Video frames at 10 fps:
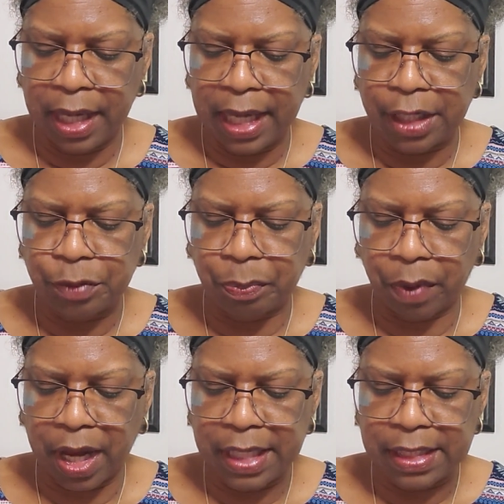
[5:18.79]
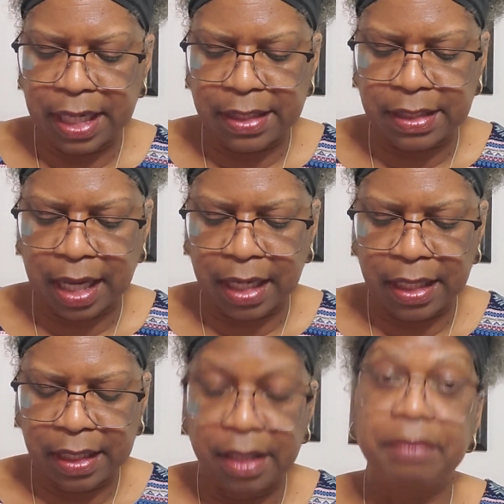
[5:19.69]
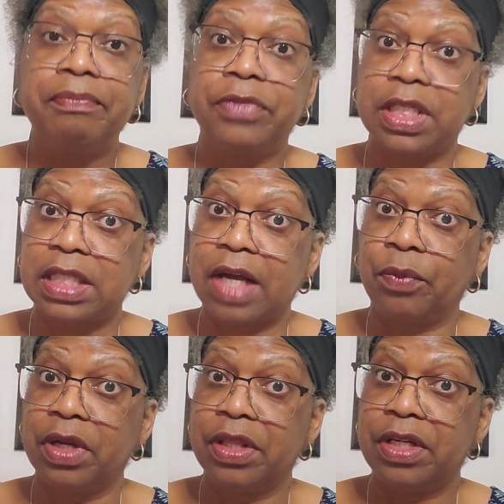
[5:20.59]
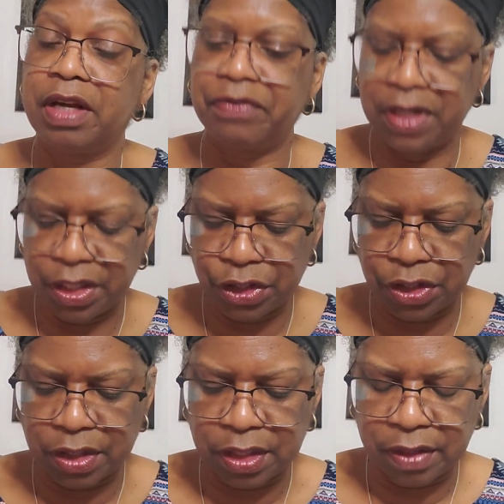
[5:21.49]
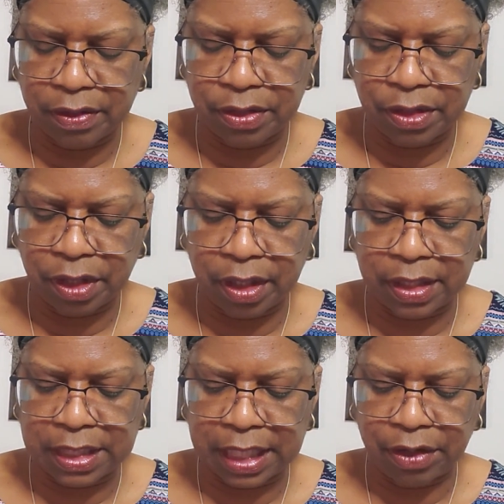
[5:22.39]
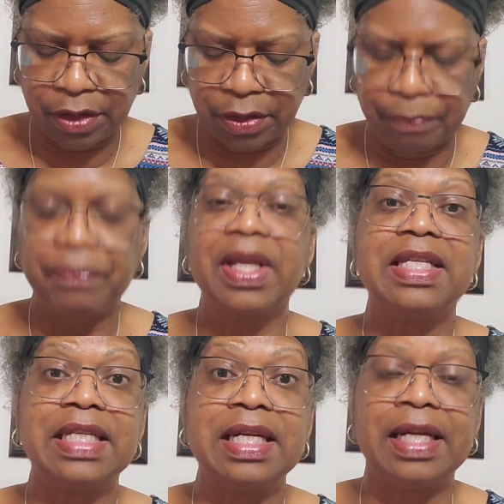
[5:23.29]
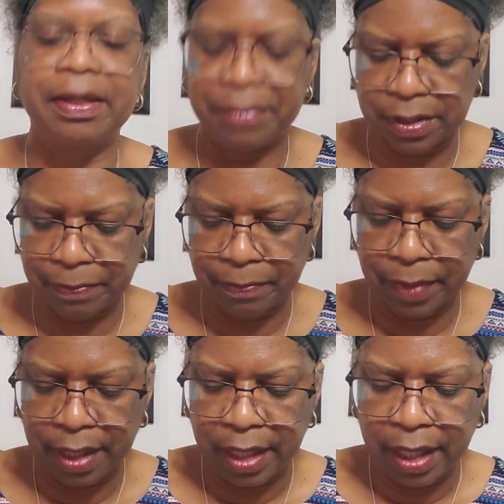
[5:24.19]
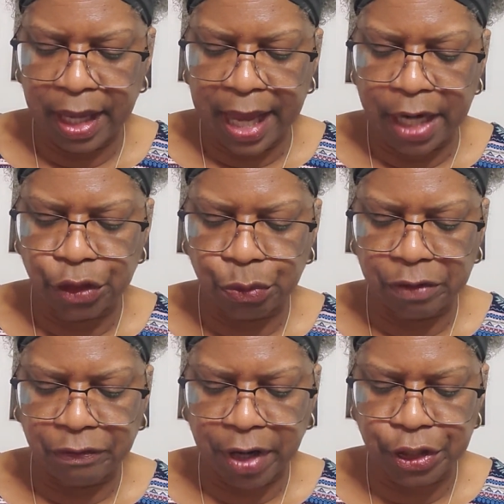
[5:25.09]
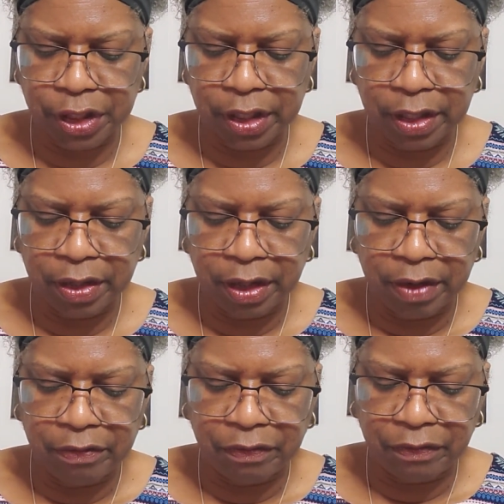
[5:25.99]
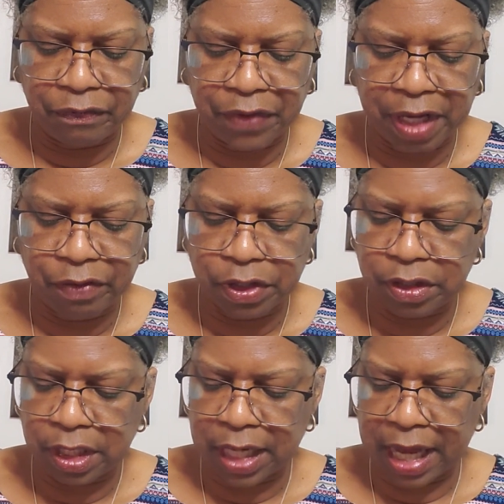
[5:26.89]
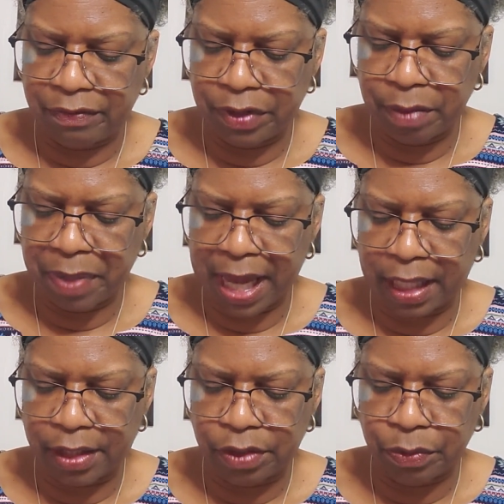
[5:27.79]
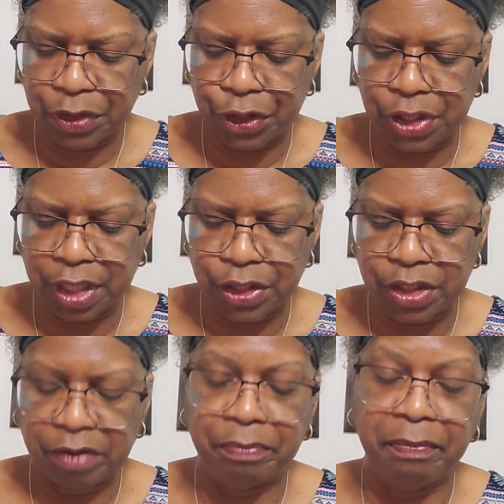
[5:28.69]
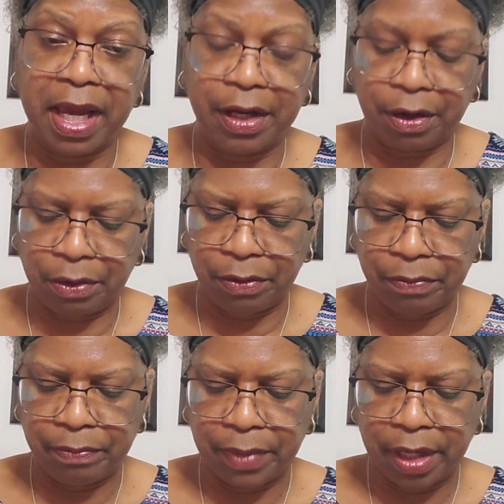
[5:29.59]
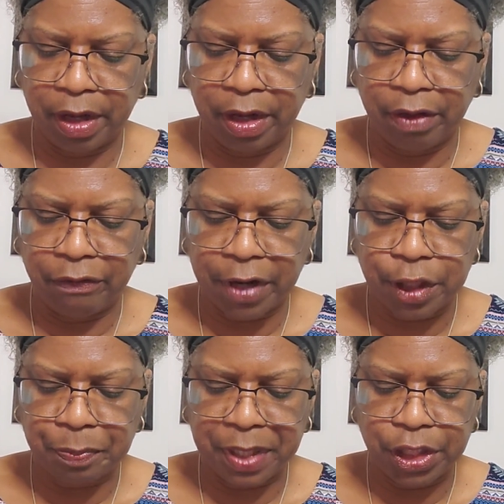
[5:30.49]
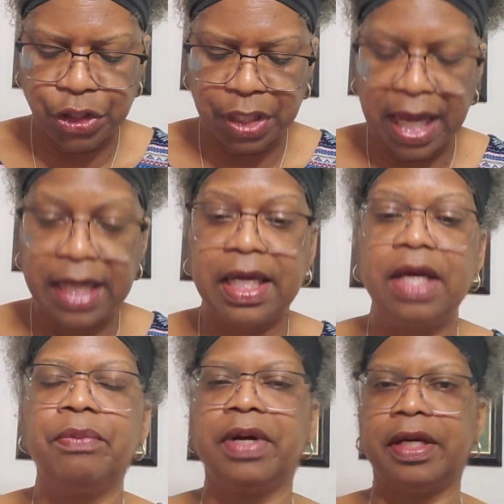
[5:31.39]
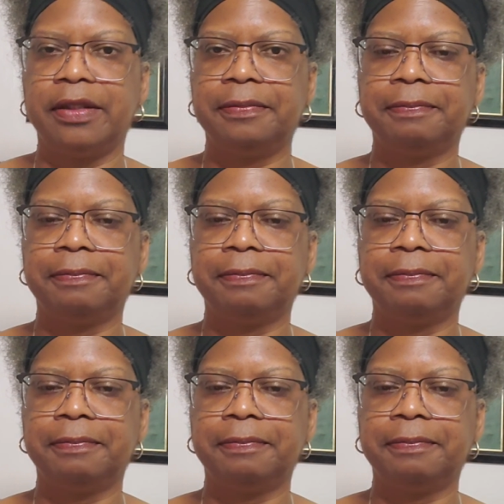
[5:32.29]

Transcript: It is bright, exotic, just like one of the definitions said, or synonyms, and it's refreshing. Flavors liven the palate with touches of mango, fresh peach, and kiwi.